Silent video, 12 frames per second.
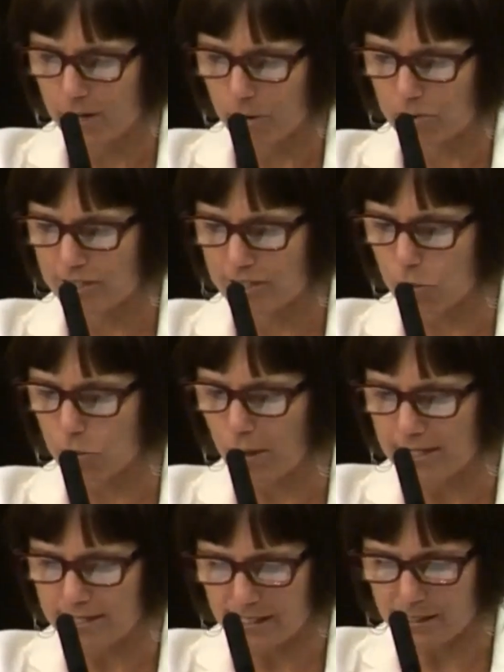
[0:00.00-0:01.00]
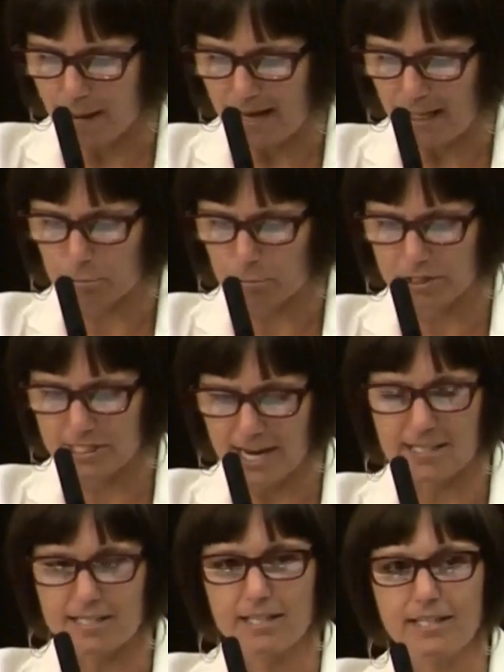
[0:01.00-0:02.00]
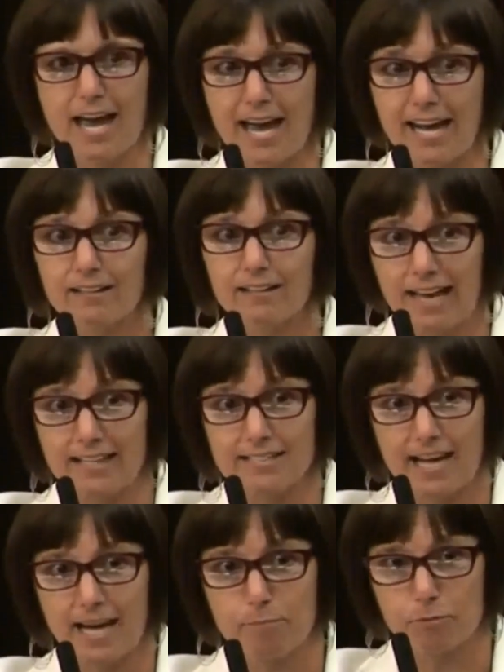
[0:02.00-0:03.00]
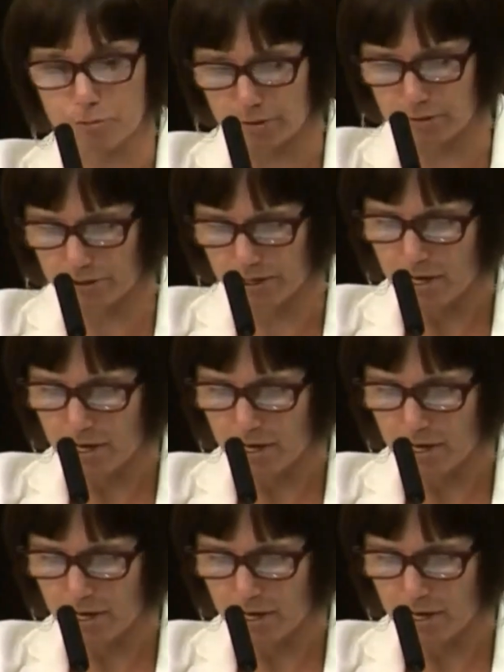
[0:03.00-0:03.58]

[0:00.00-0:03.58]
which is a 26-mile protected and landscaped route